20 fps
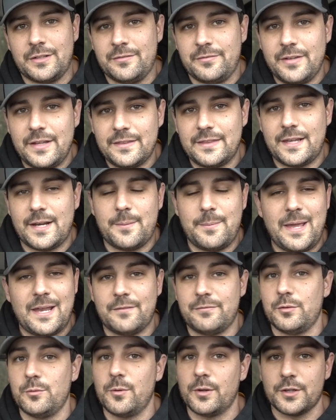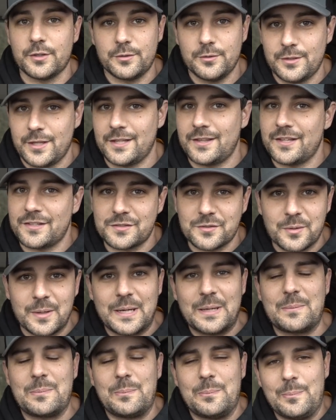an event that i'm at if you want to do that that's
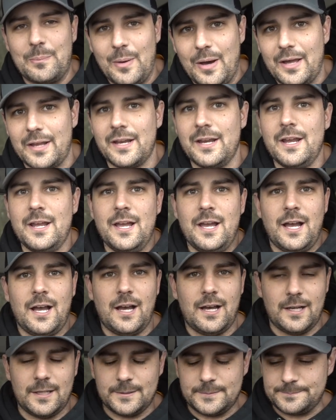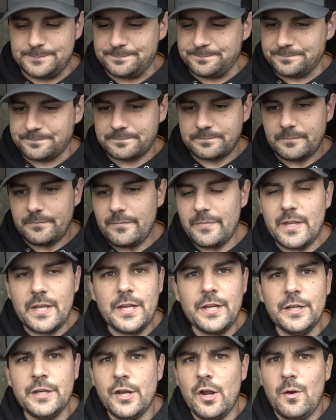great but um,
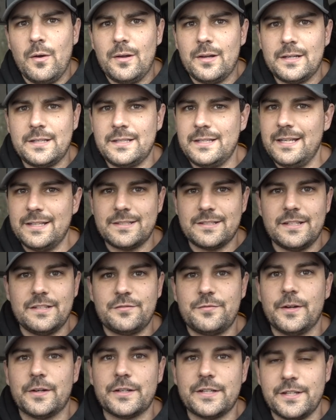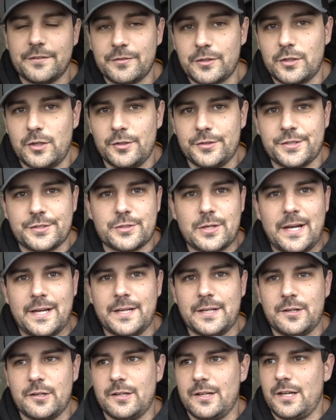you know it's it's very difficult to try
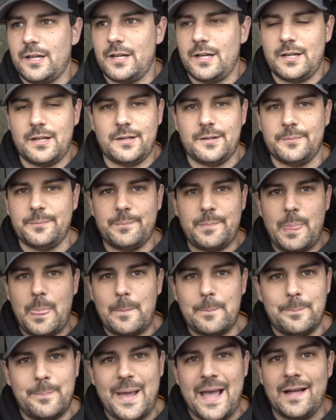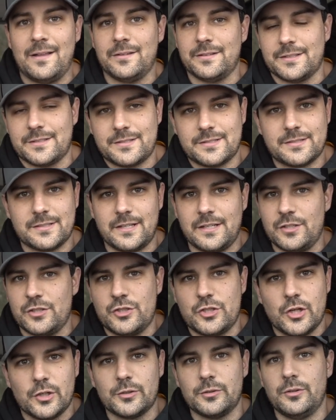and uh, balance and
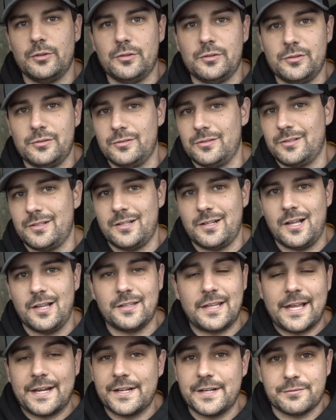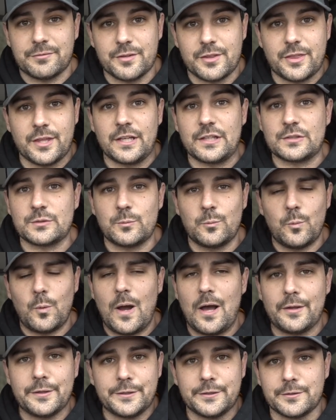juggle a lot of different things
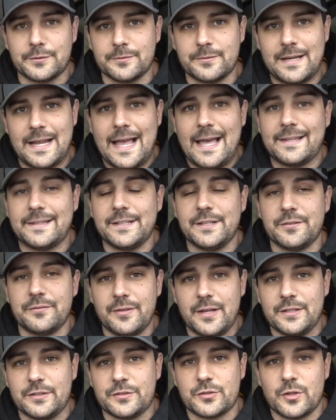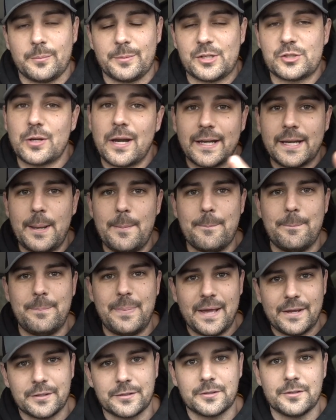while you're at the event. So I'm going to try and get
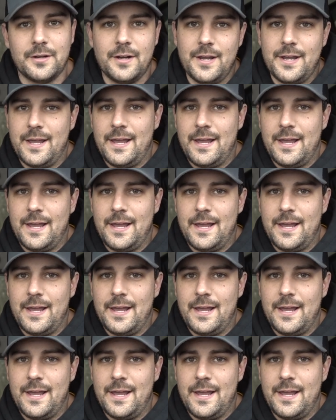better